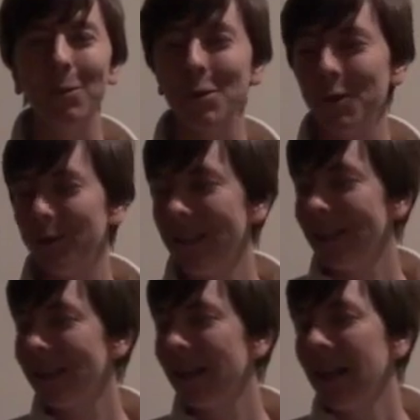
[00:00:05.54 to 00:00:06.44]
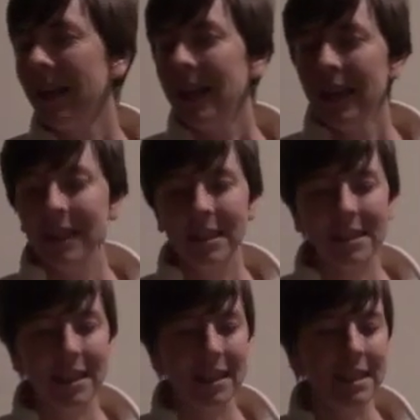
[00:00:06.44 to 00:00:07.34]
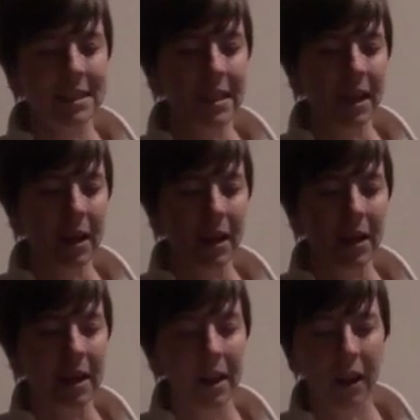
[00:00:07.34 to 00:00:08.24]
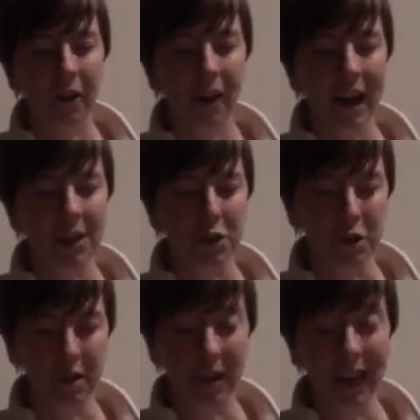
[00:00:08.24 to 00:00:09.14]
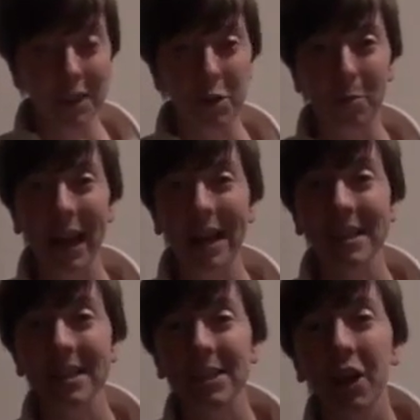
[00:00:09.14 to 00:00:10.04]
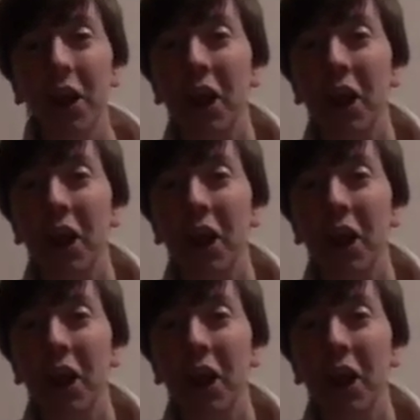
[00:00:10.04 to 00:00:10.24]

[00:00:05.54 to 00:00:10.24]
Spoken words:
Students. This is 192 pages,